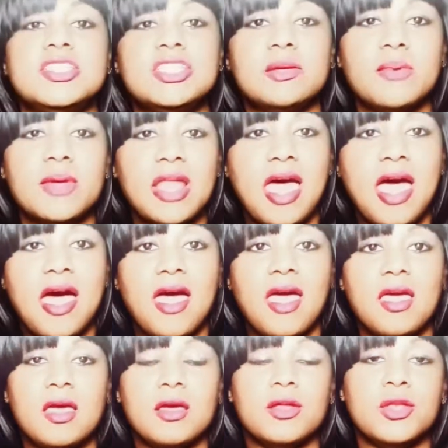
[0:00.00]

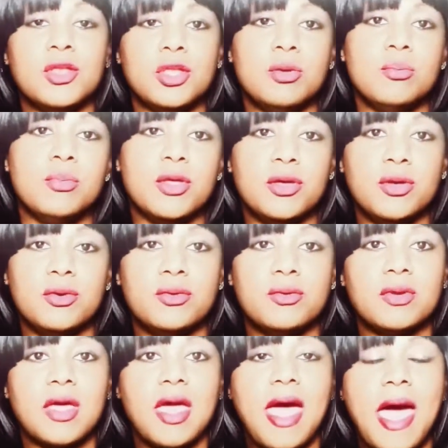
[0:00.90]
Gemini new
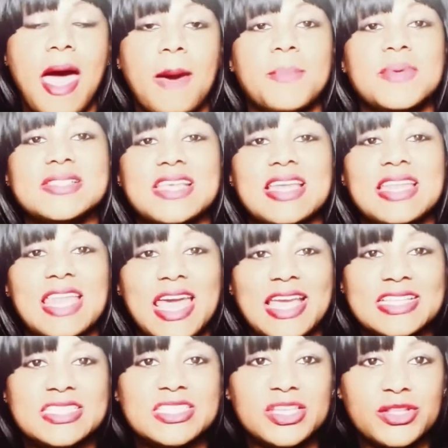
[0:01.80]
moon happens at
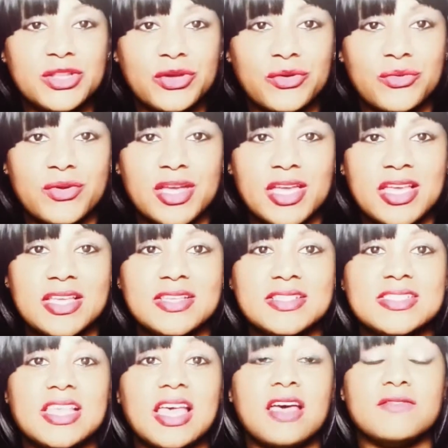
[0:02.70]
19
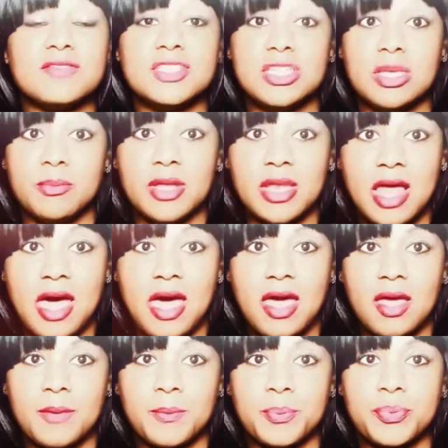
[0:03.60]
degrees of
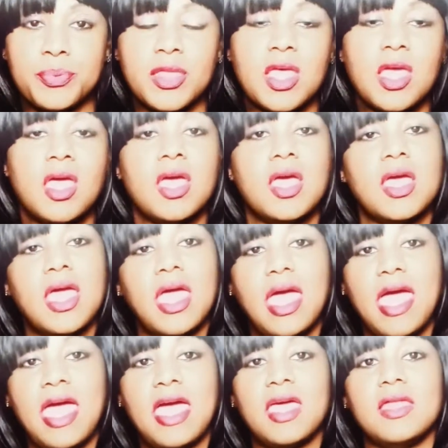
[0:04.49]
Gemini.
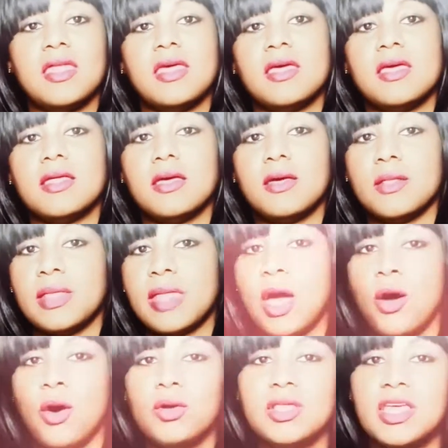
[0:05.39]
And
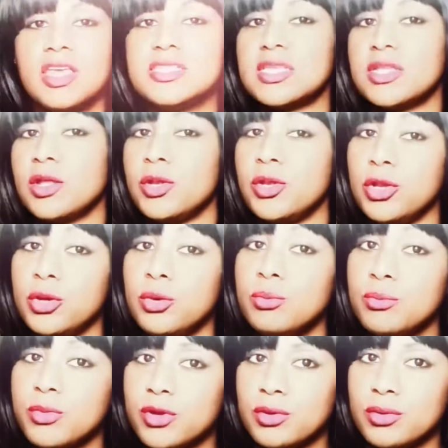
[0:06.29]
not only is it a
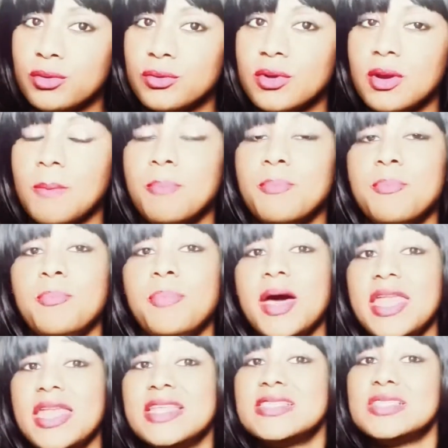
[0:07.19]
new moon,
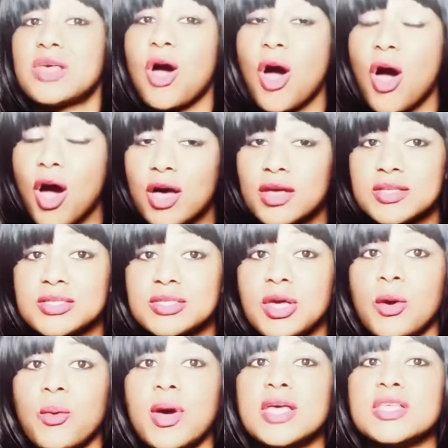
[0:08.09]
but it's
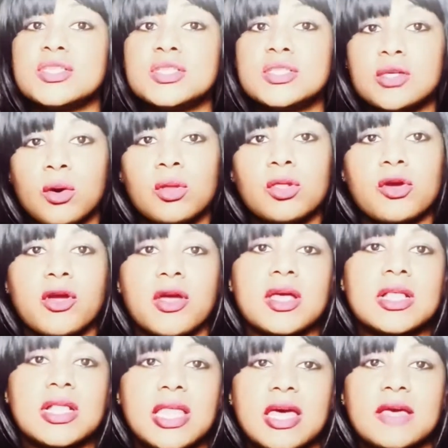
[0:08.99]
also a solar
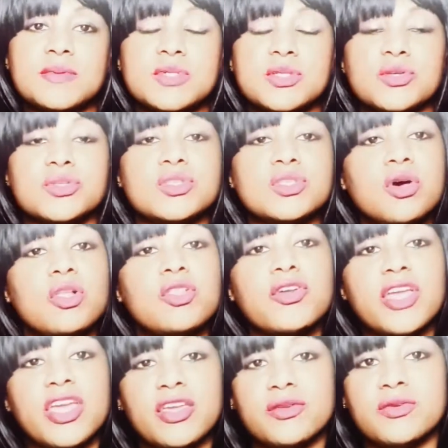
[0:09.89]
eclipse. So
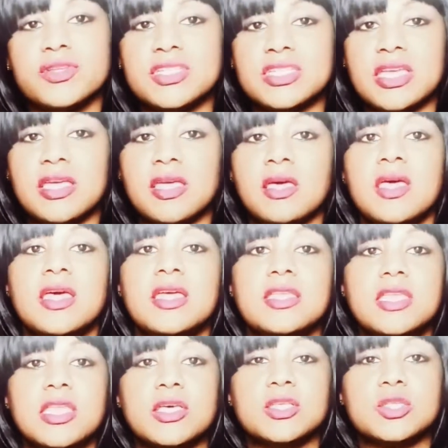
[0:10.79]
solar energy
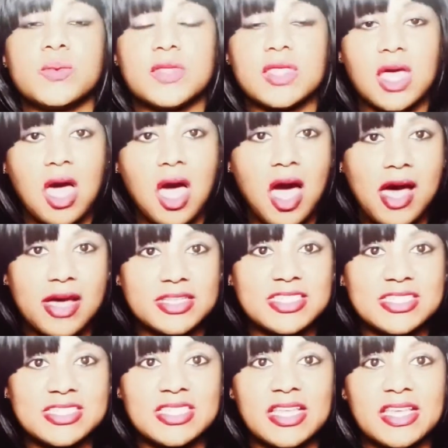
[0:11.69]
deals with the
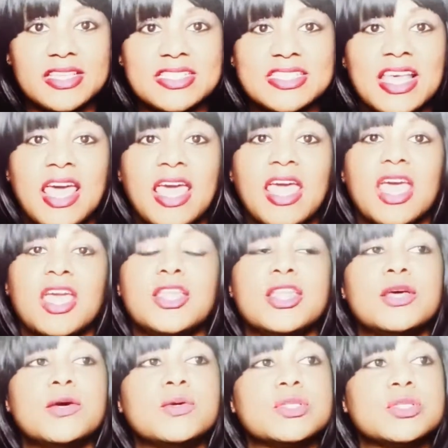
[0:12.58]
consciousness. It
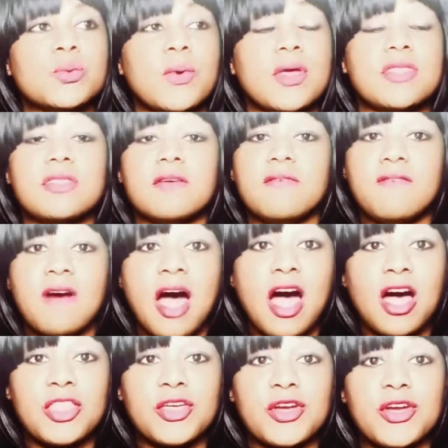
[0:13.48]
deals with the
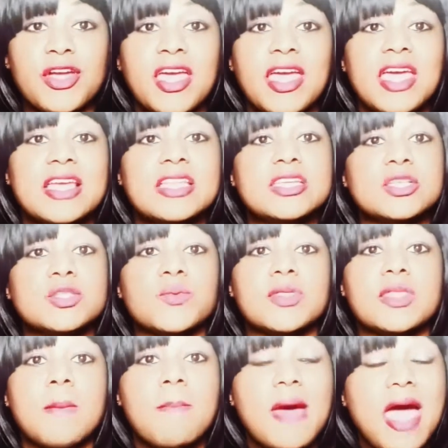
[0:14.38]
father. It deals
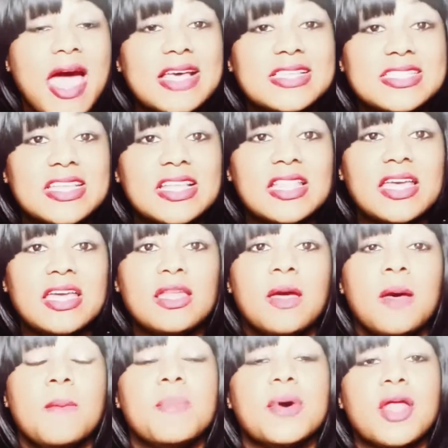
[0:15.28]
with the masculine,
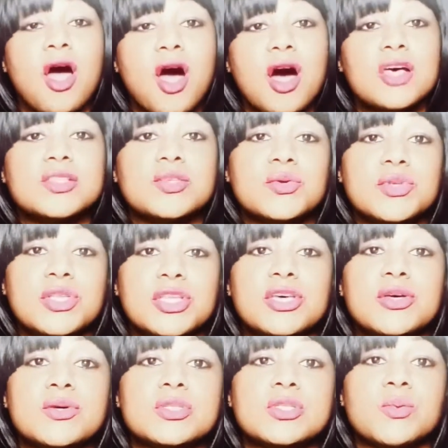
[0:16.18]
but it also
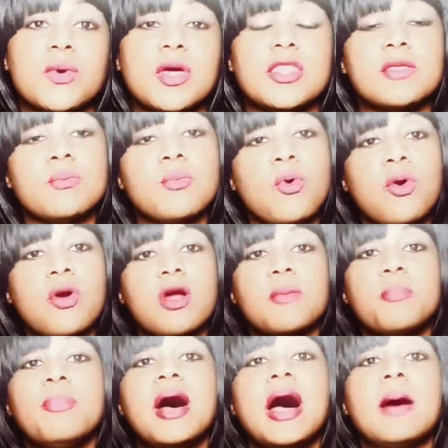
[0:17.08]
deals with
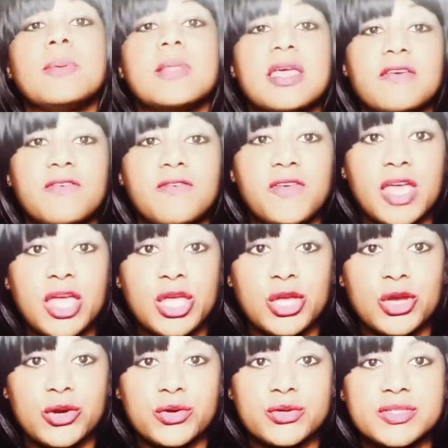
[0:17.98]
more public
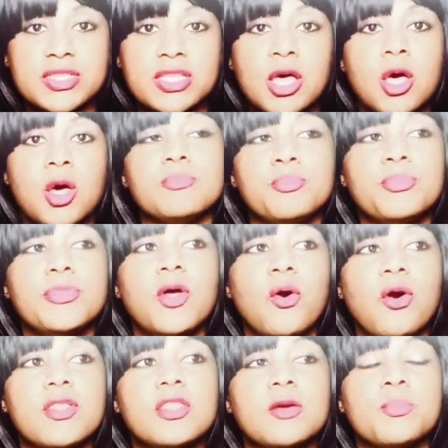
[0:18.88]
figures
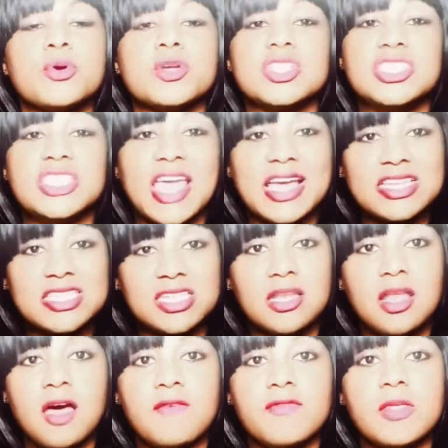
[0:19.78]
or the
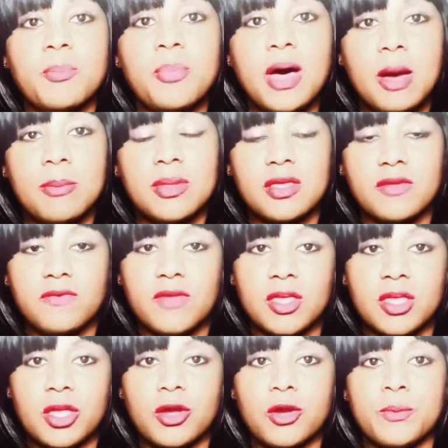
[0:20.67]
projection of the public
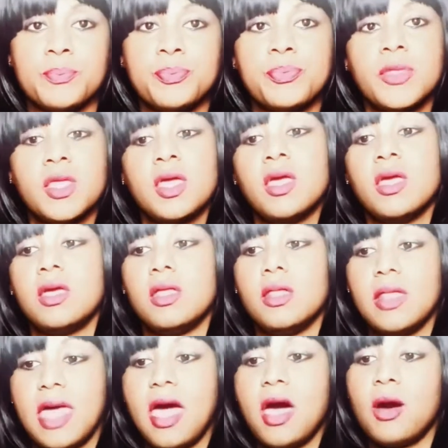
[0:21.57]
figure.
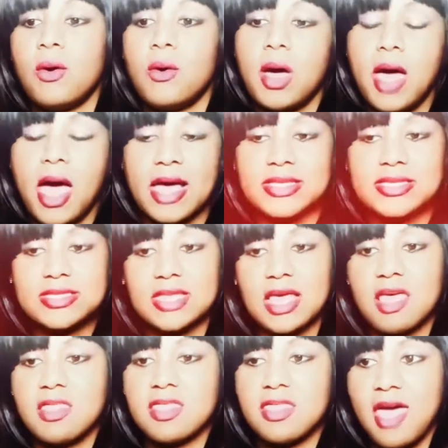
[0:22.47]
Now, I
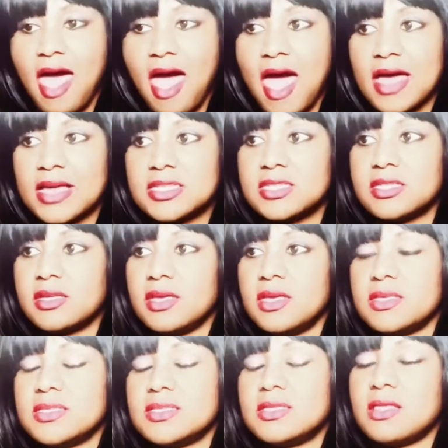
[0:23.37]
say that is